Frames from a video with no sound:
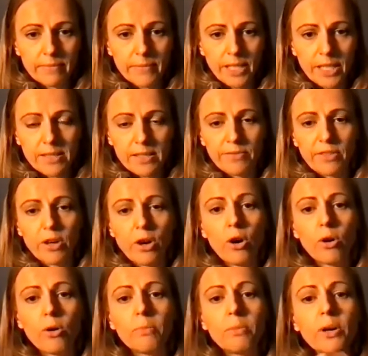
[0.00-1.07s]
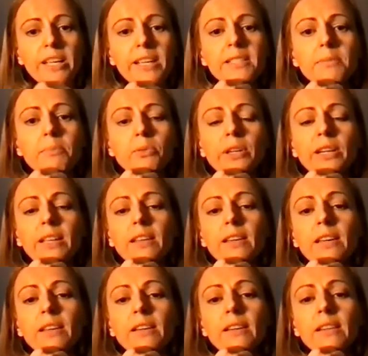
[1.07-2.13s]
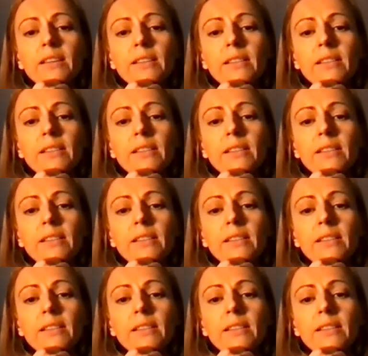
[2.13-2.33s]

as if the whole body is breathing.